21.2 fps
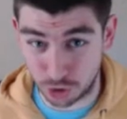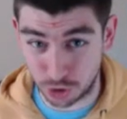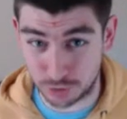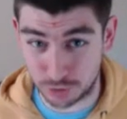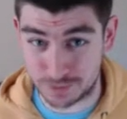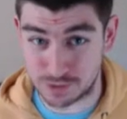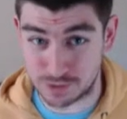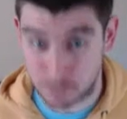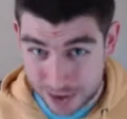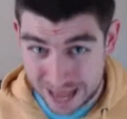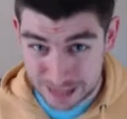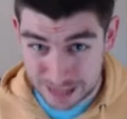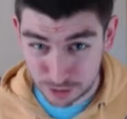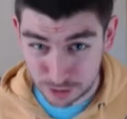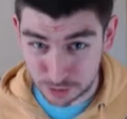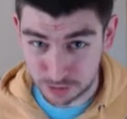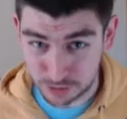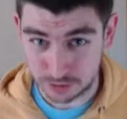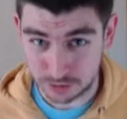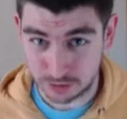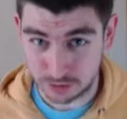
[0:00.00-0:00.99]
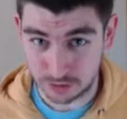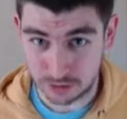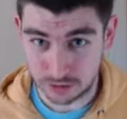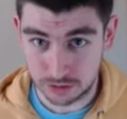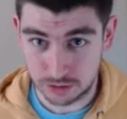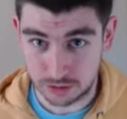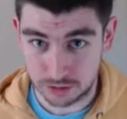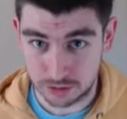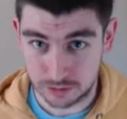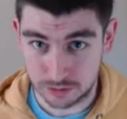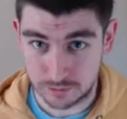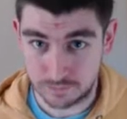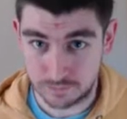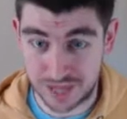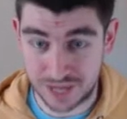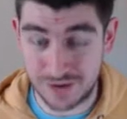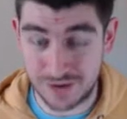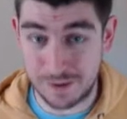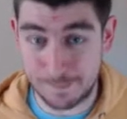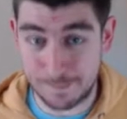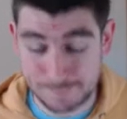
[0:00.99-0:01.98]
as well? There
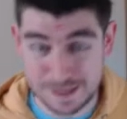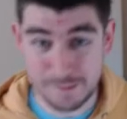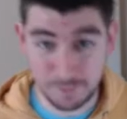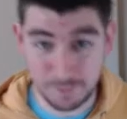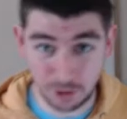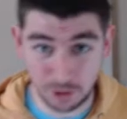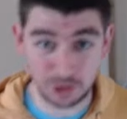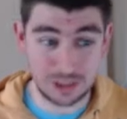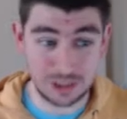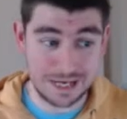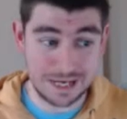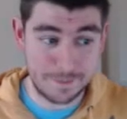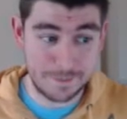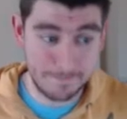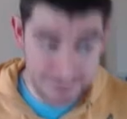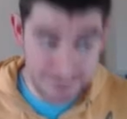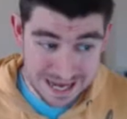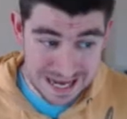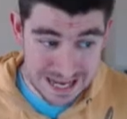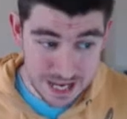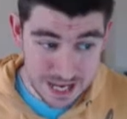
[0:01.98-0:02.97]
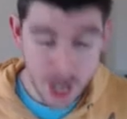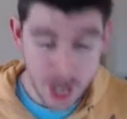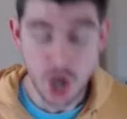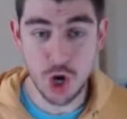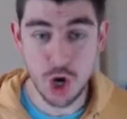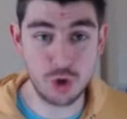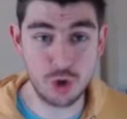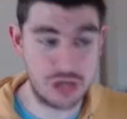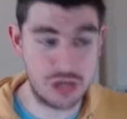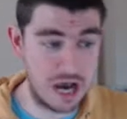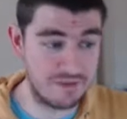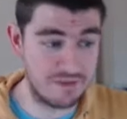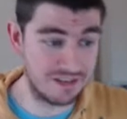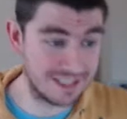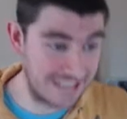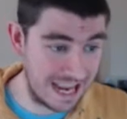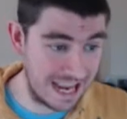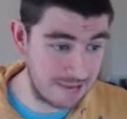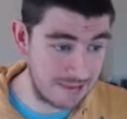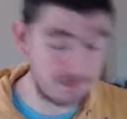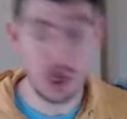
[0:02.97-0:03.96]
are people like me who cover
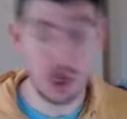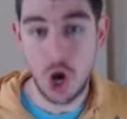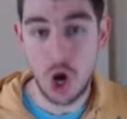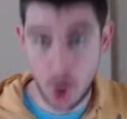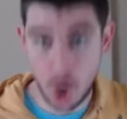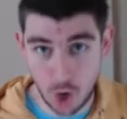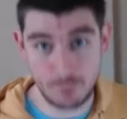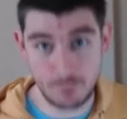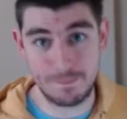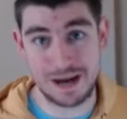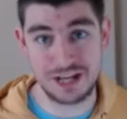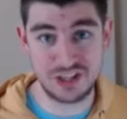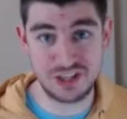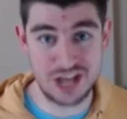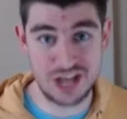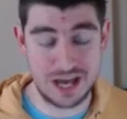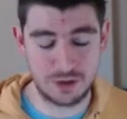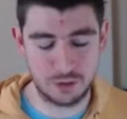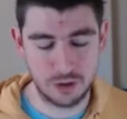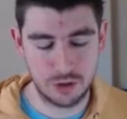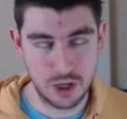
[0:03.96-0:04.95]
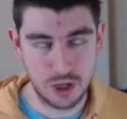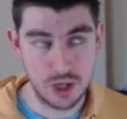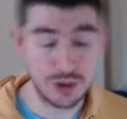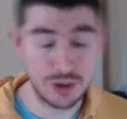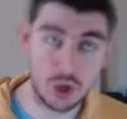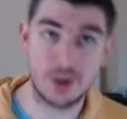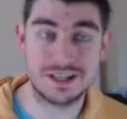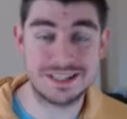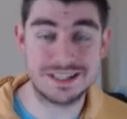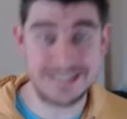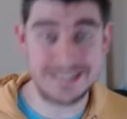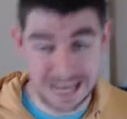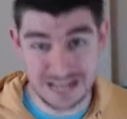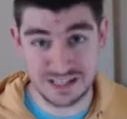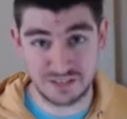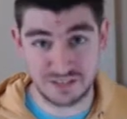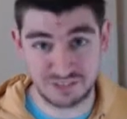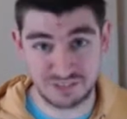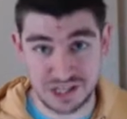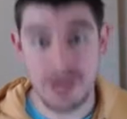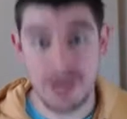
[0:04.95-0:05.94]
games on my channel. Not
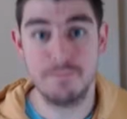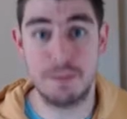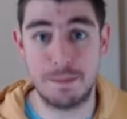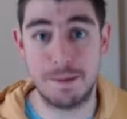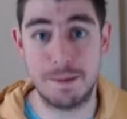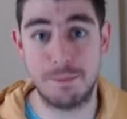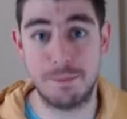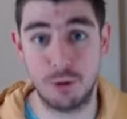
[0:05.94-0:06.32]
extensively, but my point